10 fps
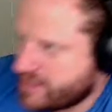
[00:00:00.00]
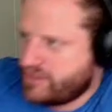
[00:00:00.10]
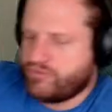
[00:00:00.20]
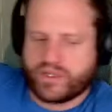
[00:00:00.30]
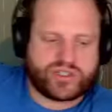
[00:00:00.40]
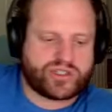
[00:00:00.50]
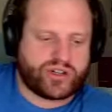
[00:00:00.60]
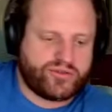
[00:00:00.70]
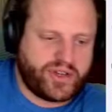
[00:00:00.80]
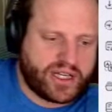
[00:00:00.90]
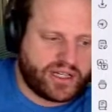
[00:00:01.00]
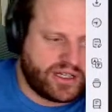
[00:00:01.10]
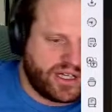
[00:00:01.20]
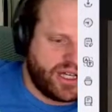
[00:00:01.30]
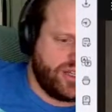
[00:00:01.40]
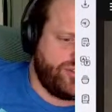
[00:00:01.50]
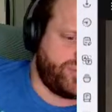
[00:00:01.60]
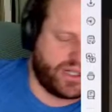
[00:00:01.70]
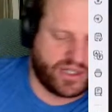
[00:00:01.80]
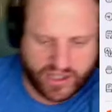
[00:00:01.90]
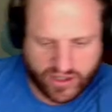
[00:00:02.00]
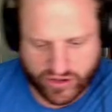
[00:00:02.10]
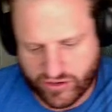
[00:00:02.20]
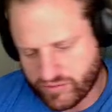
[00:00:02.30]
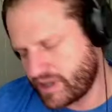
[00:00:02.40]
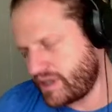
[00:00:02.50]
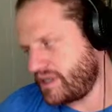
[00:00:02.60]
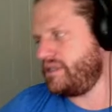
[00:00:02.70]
You've been serving, you've been